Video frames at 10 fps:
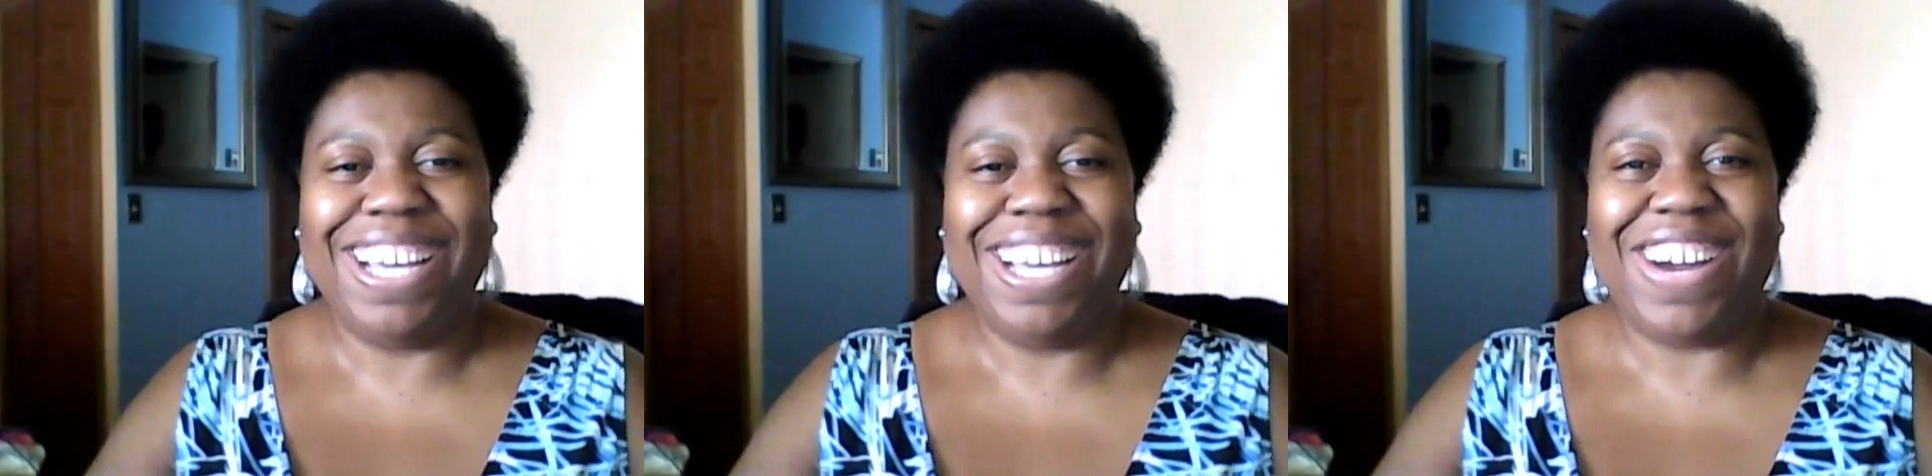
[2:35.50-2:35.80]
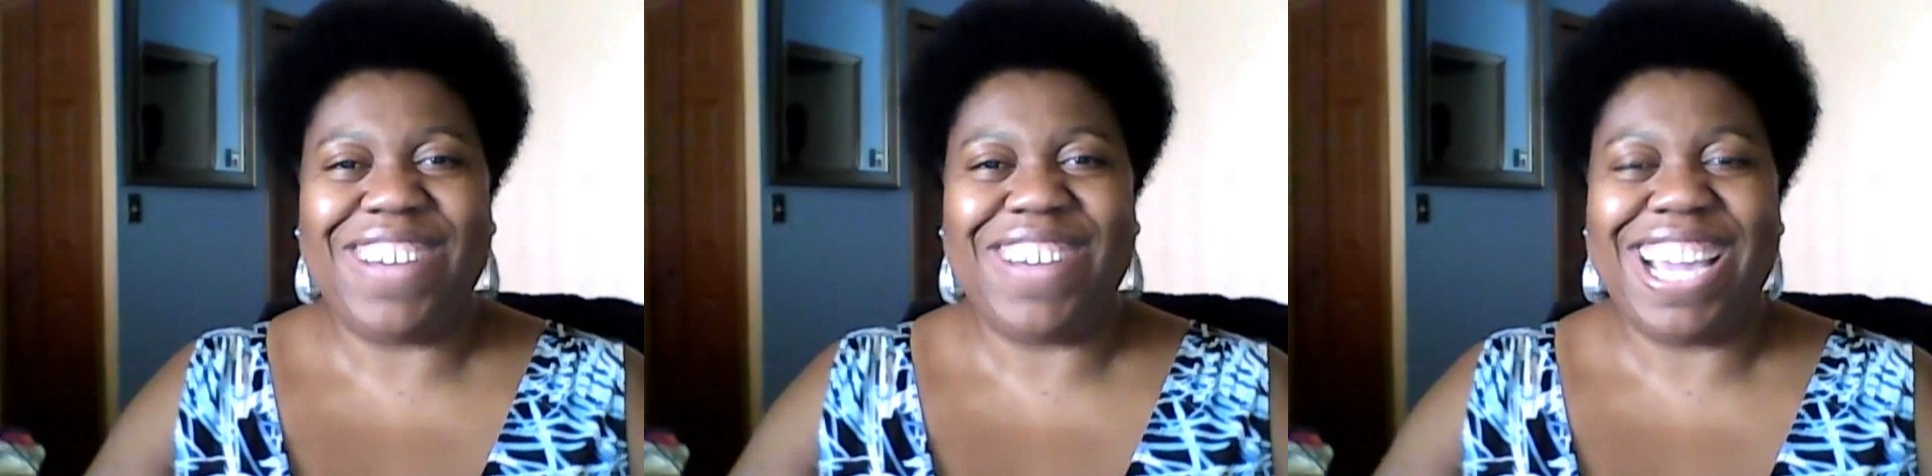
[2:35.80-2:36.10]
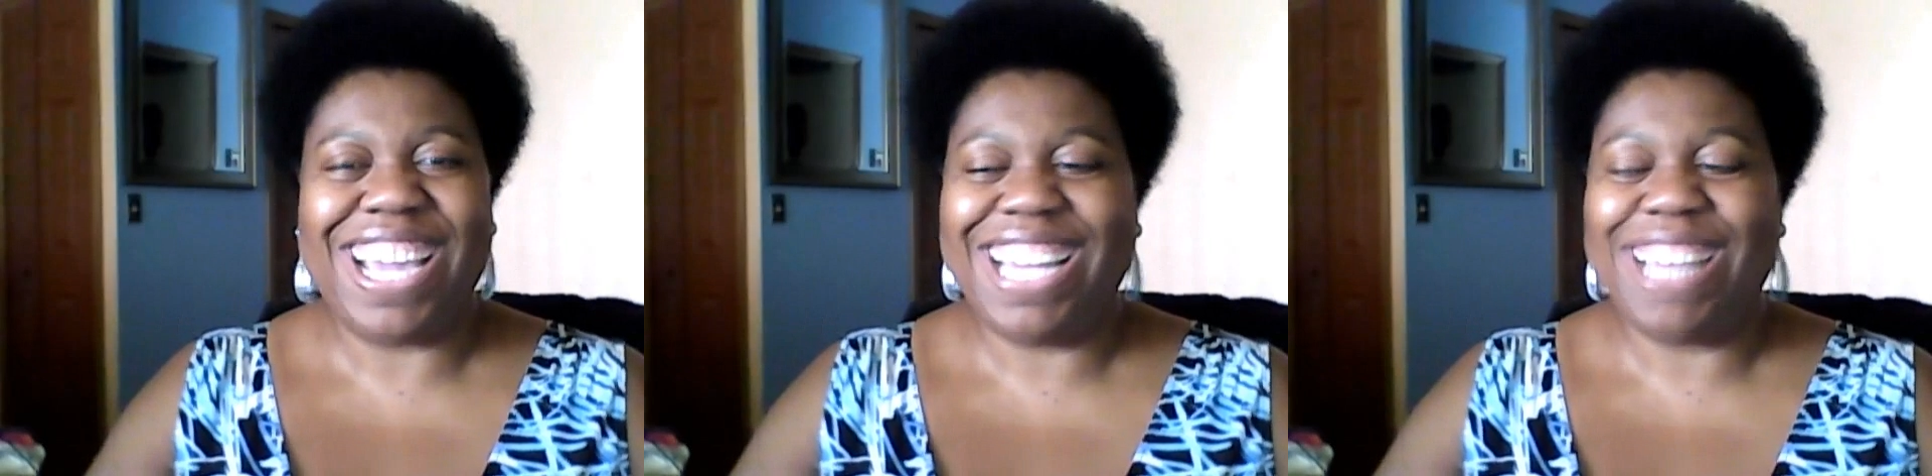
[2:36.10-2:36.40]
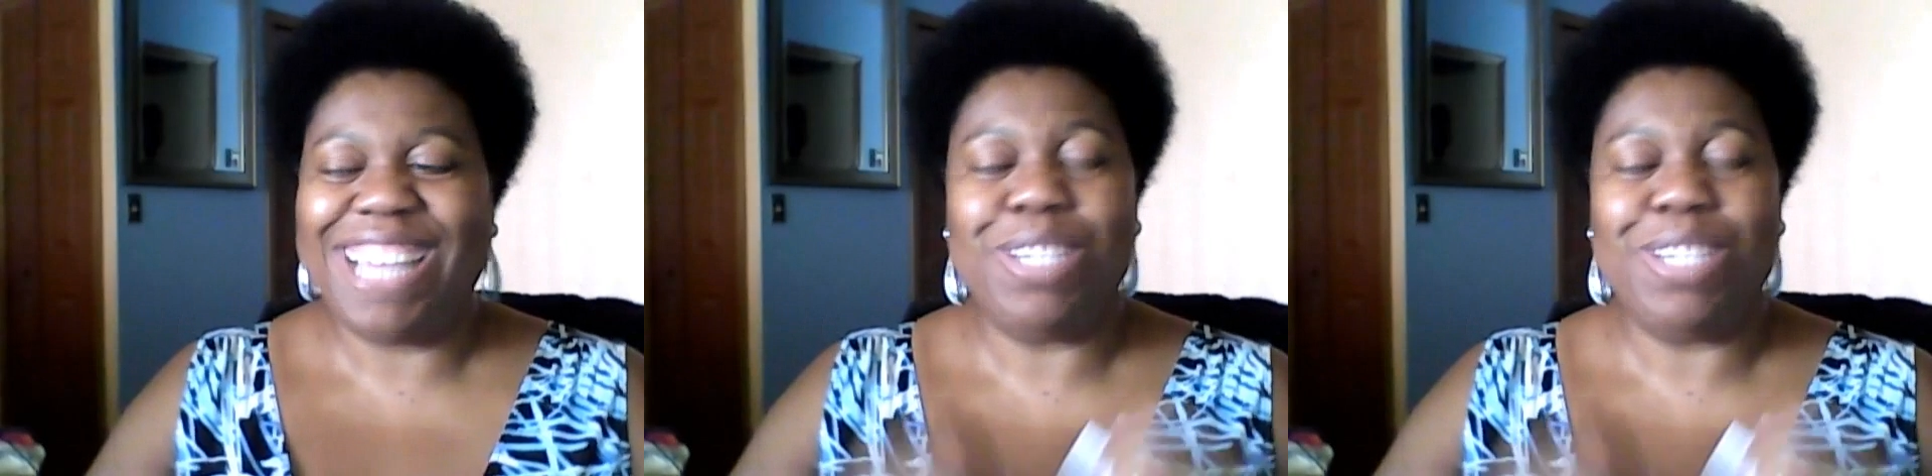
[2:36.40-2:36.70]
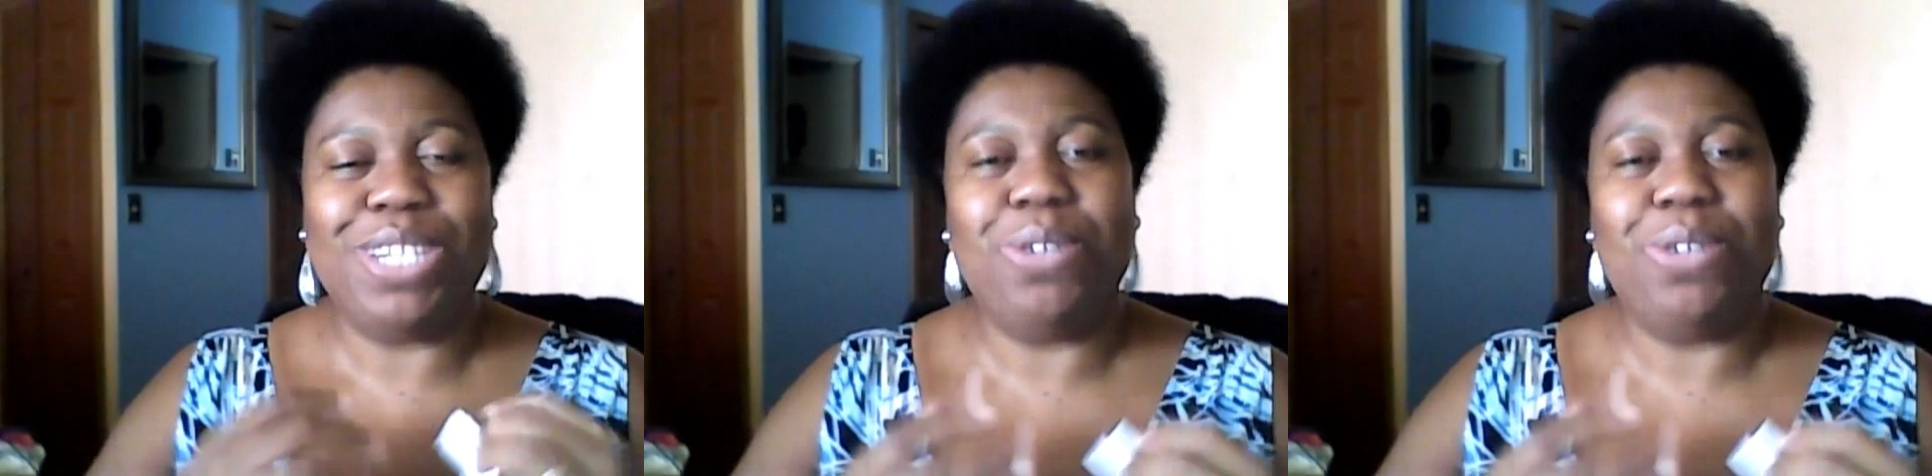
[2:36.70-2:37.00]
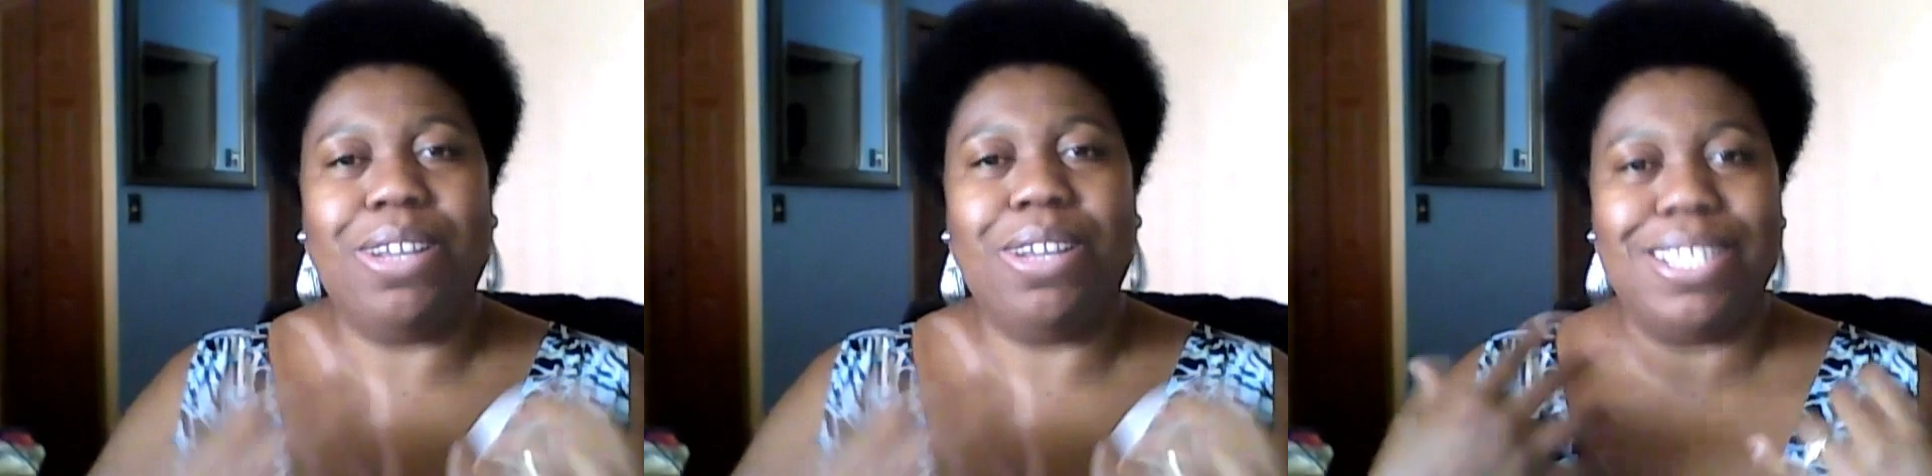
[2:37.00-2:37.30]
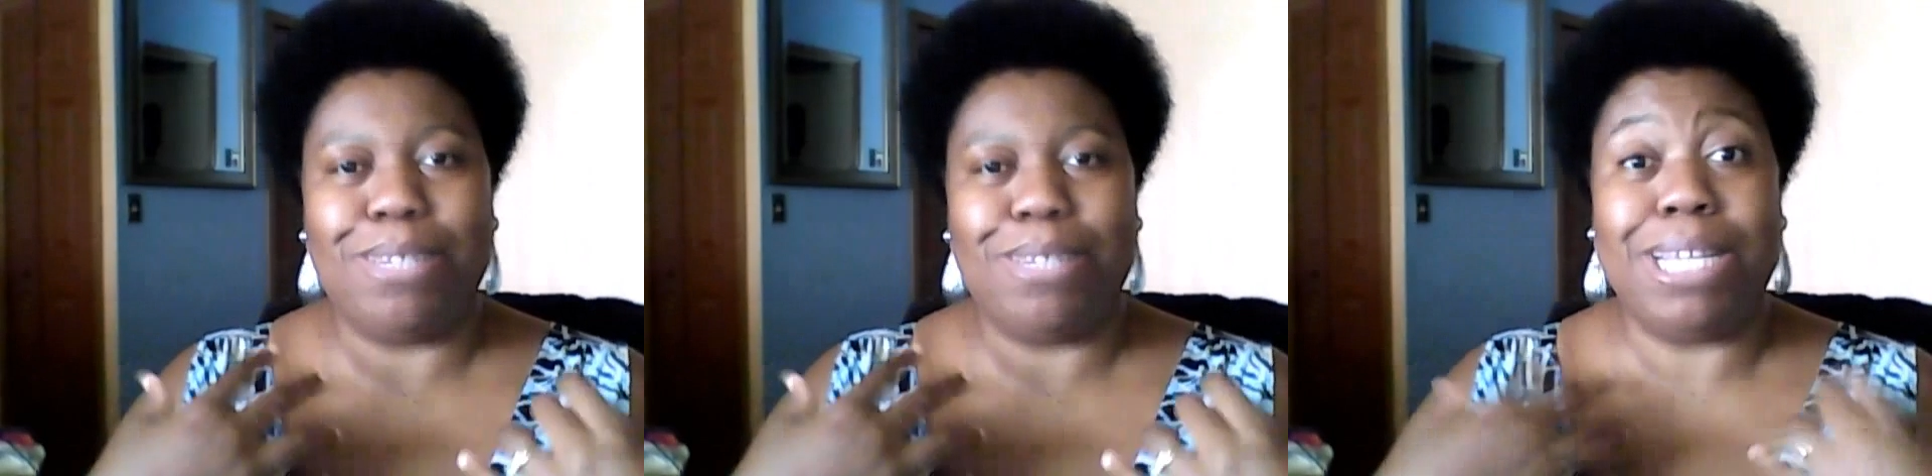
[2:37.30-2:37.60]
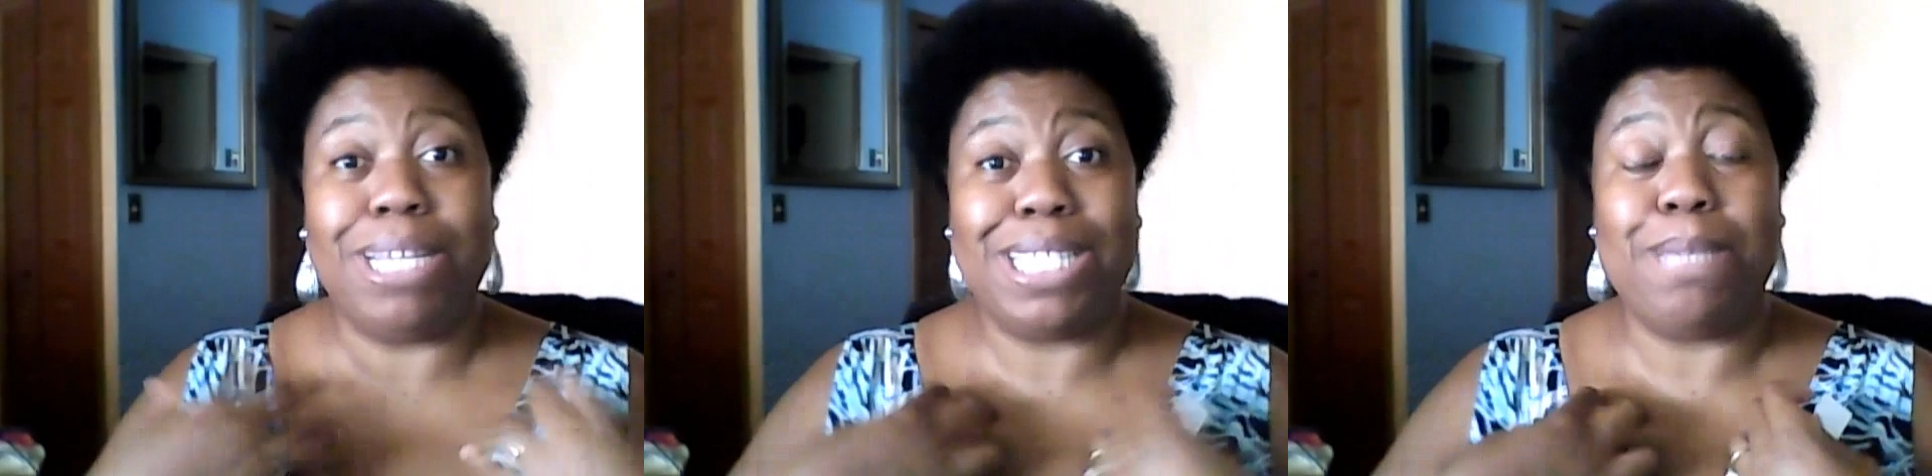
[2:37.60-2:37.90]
All right? Because you all are such a blessing